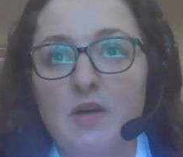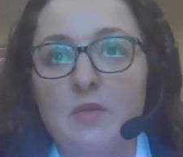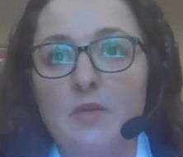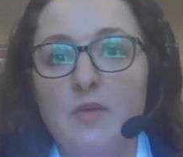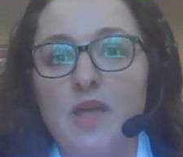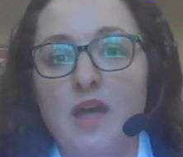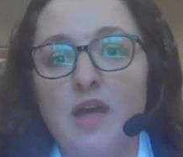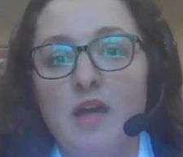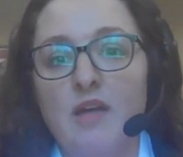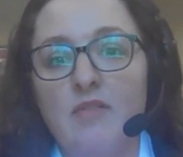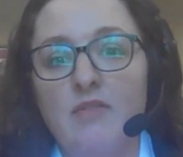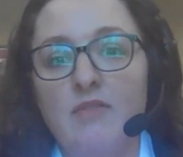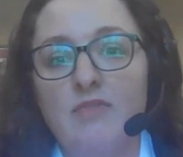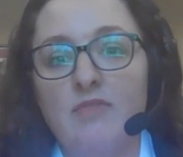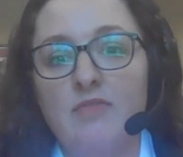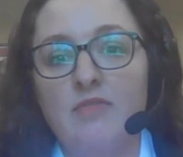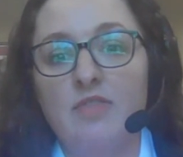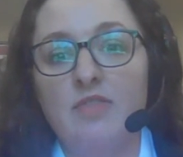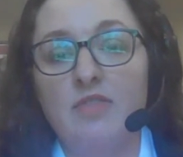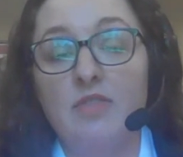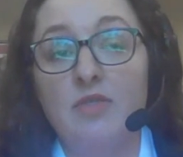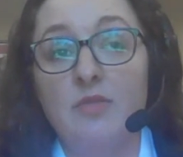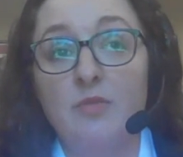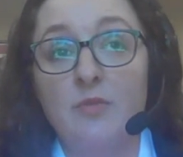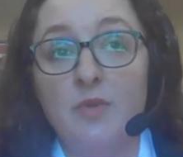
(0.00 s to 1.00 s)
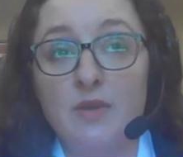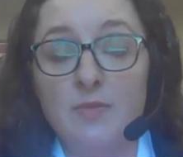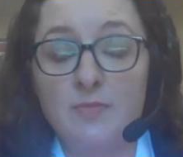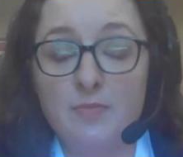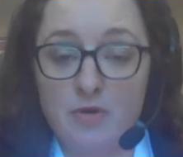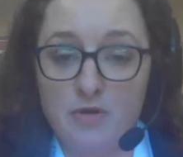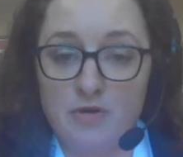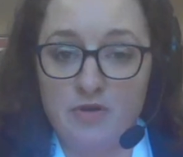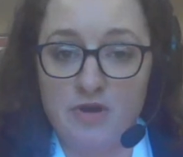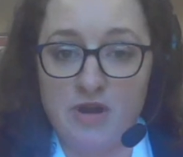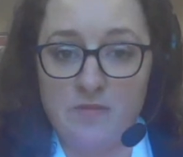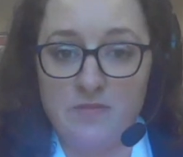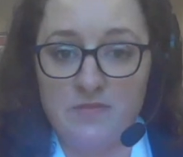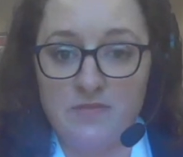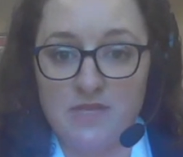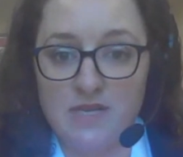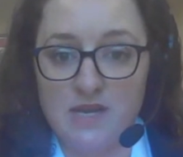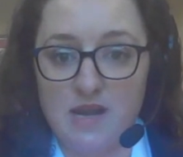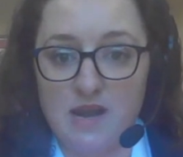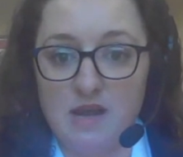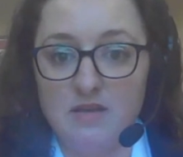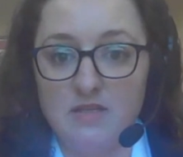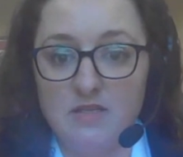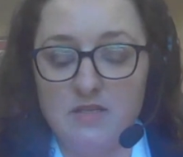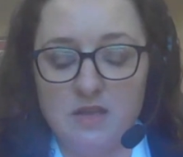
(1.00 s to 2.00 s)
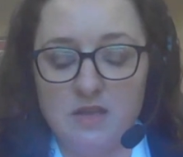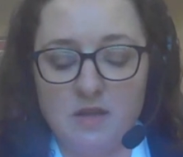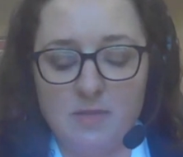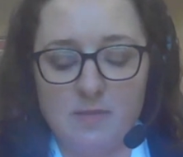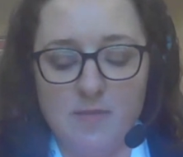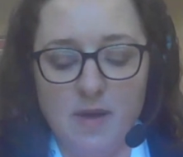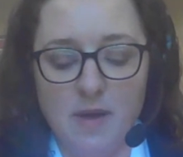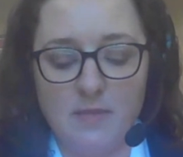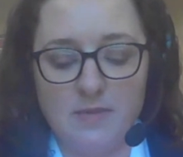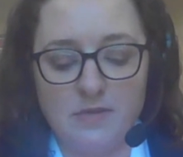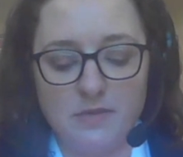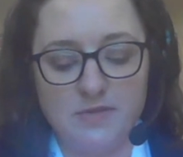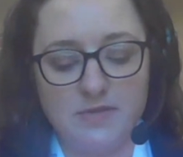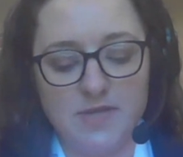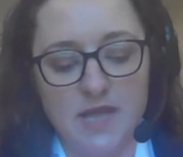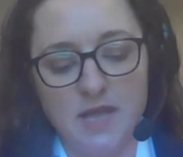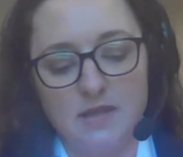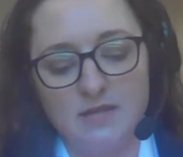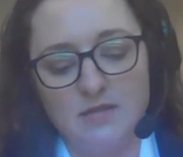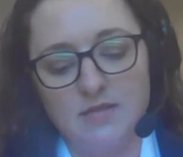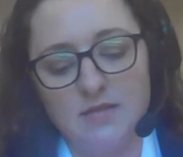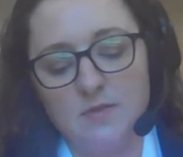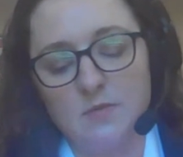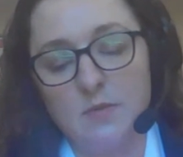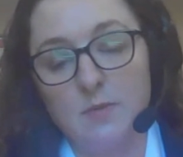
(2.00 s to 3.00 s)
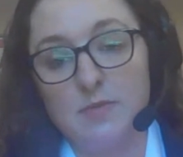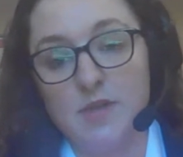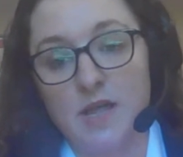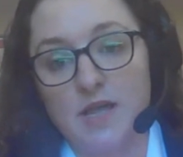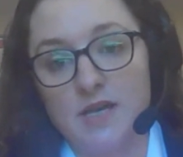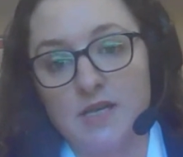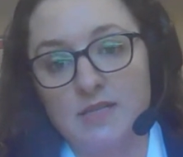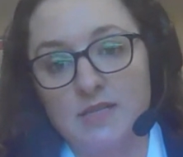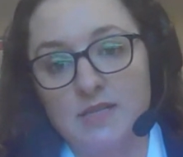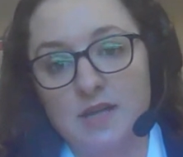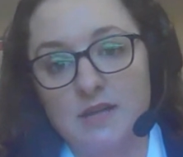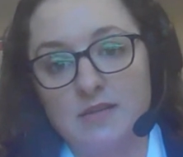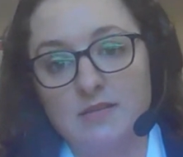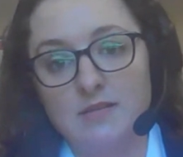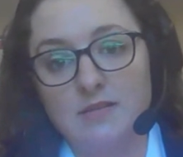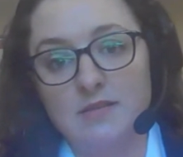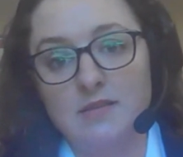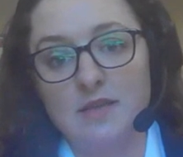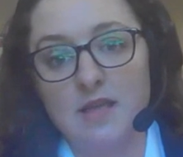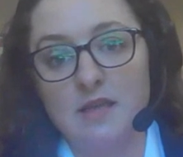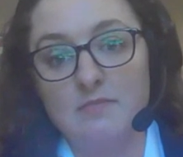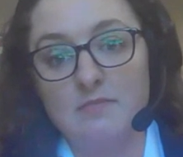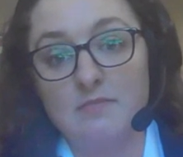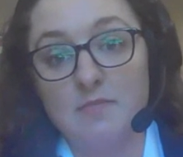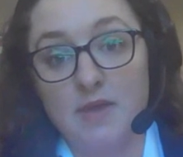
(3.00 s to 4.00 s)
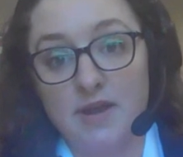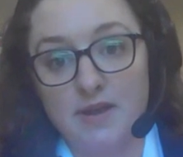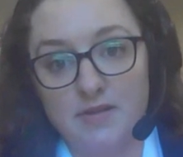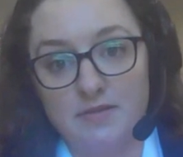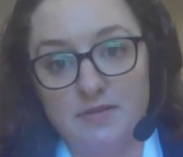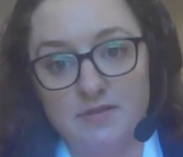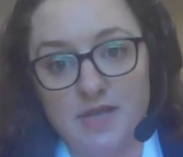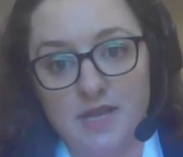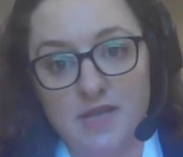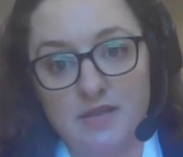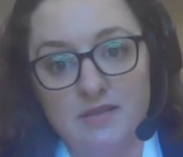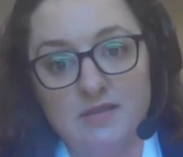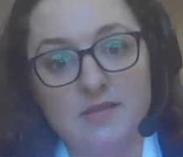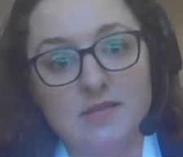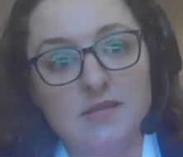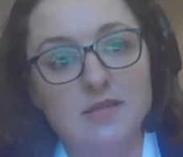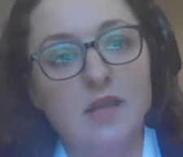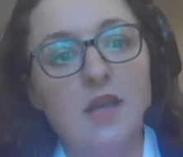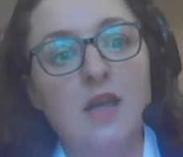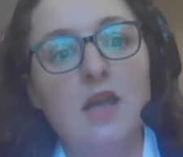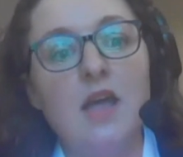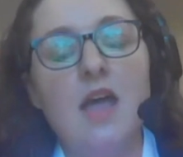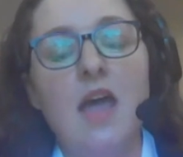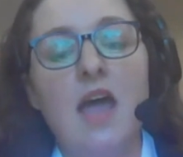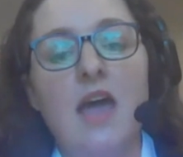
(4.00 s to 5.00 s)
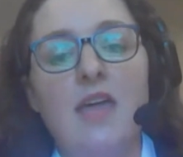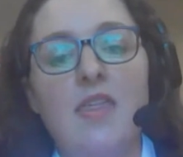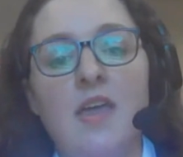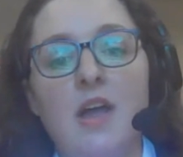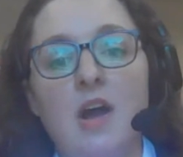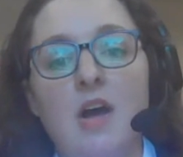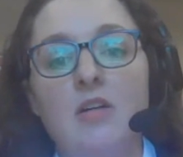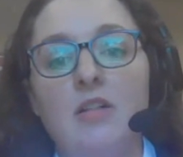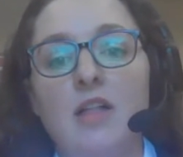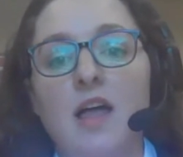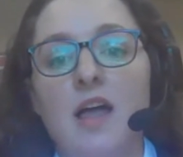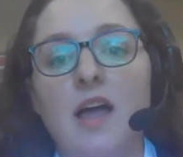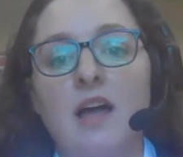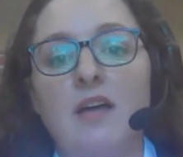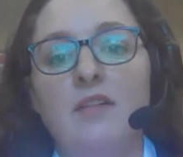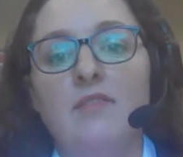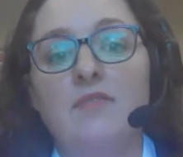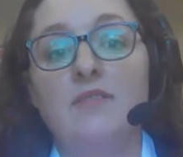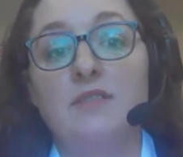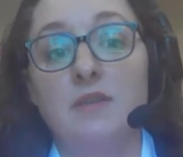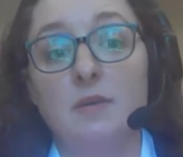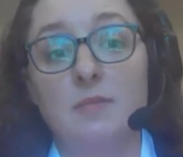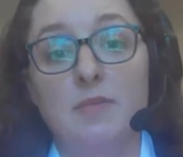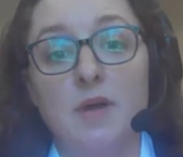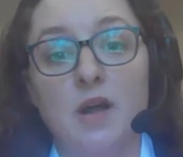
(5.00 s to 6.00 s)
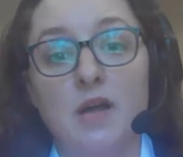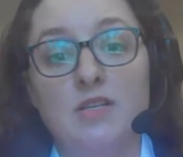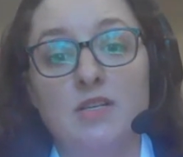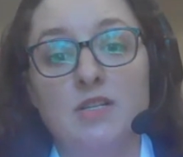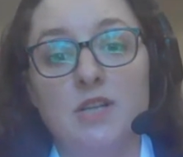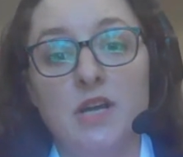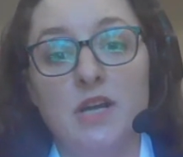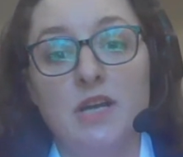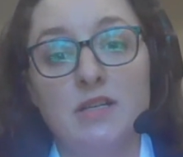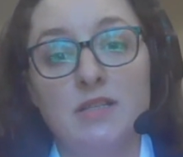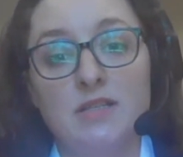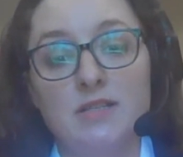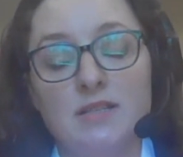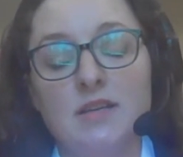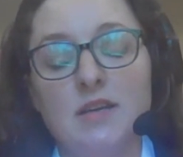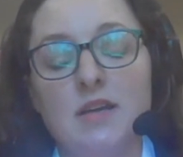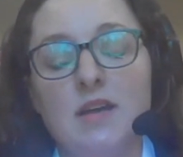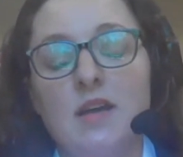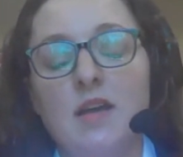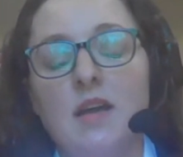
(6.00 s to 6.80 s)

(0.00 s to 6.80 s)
We have 3 programs in-house, the ApoptoSENS, Replenisens, and MitoSens, and they all have sub-projects.